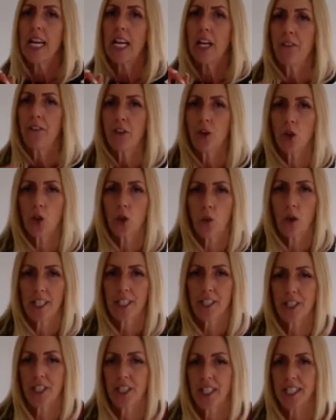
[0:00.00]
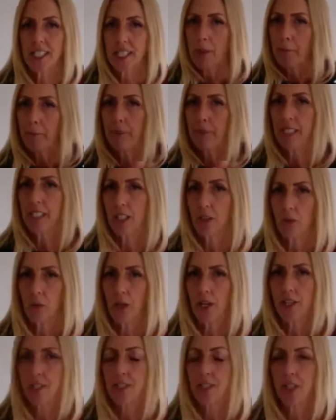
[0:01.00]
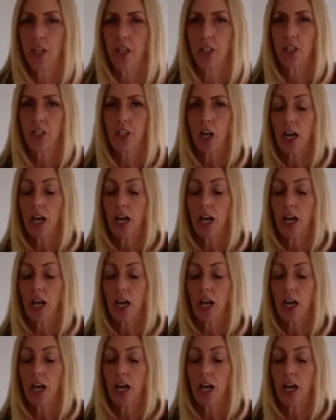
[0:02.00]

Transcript: If your question is ambiguous,